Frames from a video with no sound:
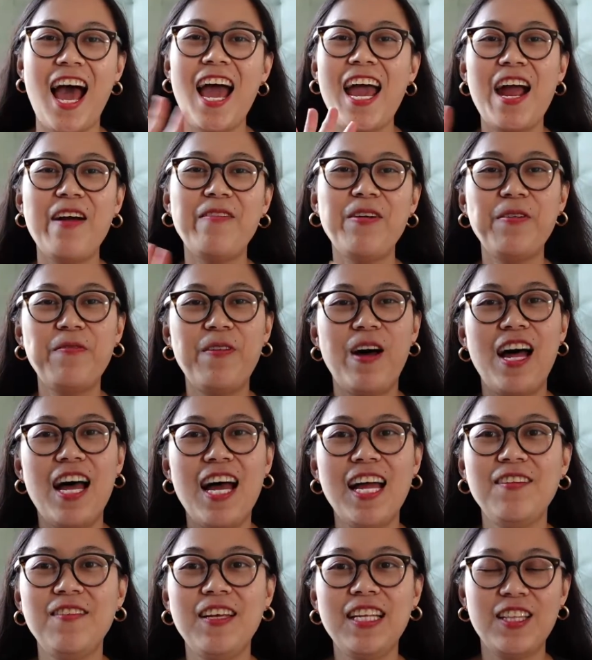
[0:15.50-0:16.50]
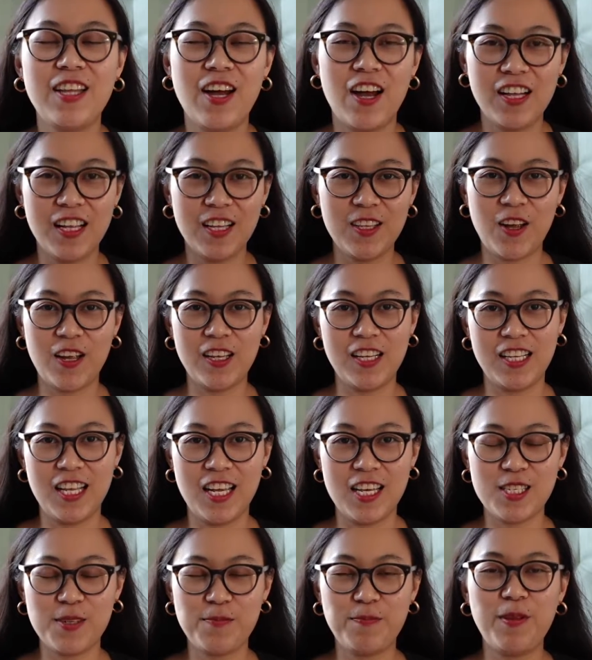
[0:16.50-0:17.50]
Hi everyone, with Donna the
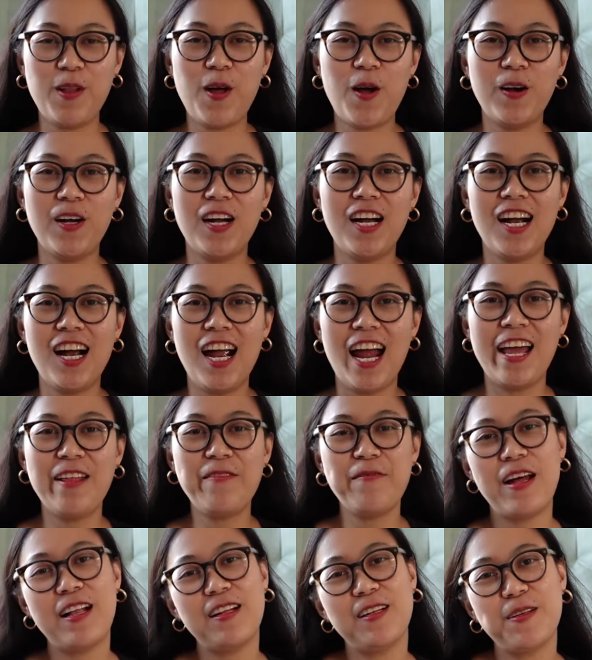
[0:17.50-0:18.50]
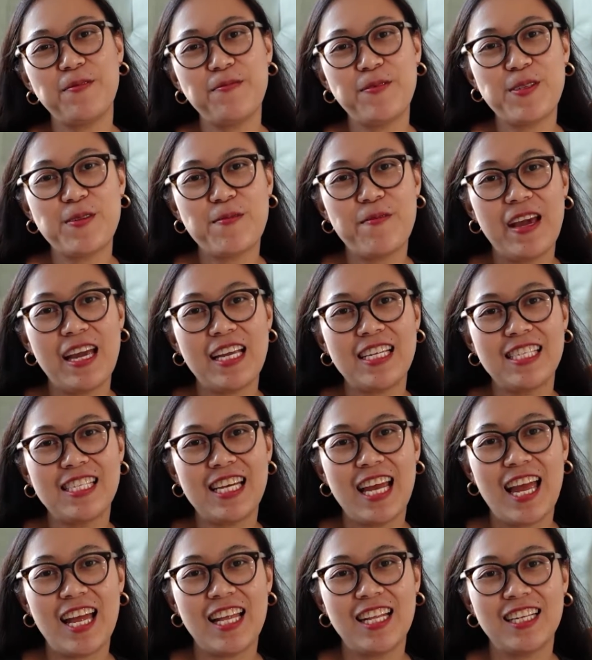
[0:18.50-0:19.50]
Explorer, and welcome to my
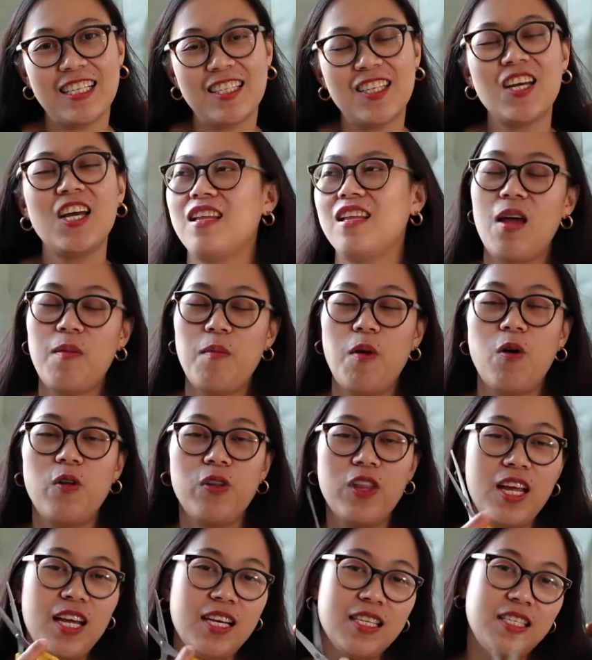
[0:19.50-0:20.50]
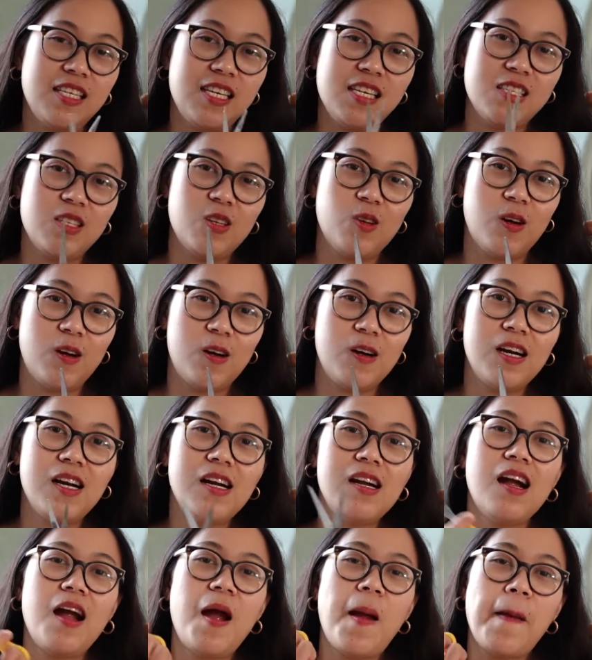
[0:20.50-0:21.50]
channel. I'm holding a
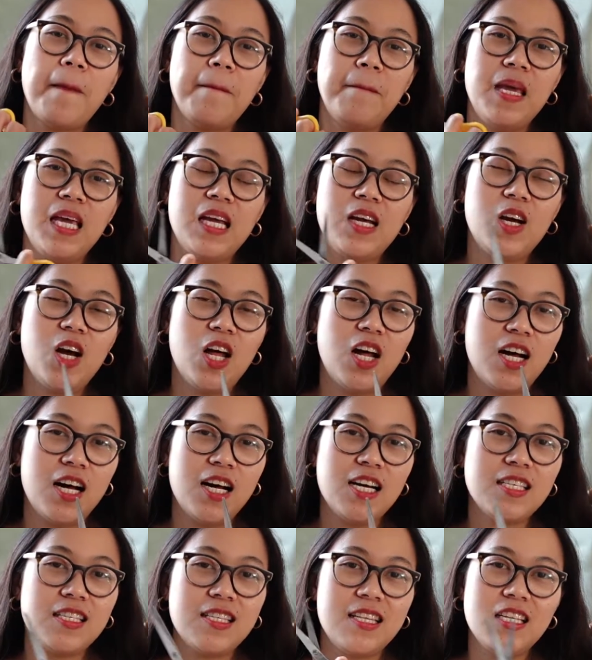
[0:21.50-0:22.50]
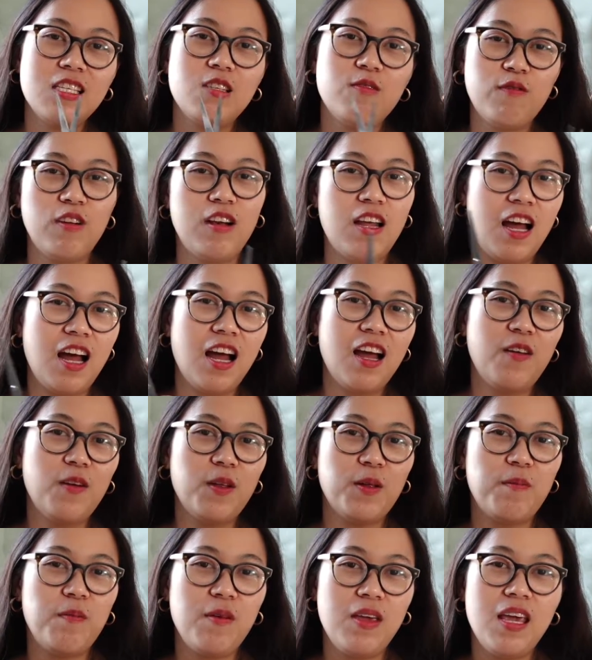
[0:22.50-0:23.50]
scissor because this vlog
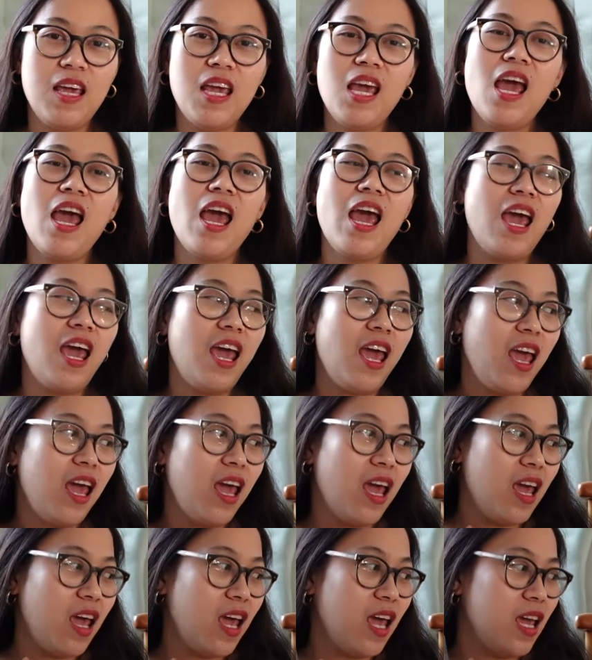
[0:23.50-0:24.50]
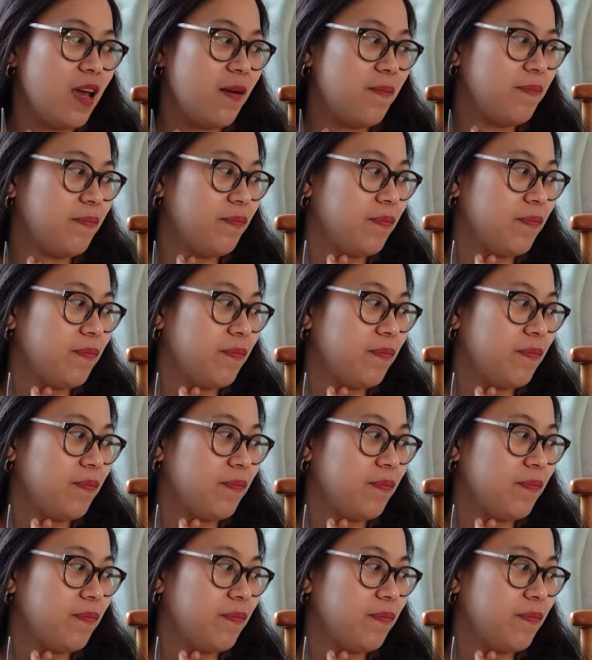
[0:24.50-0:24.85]
will be a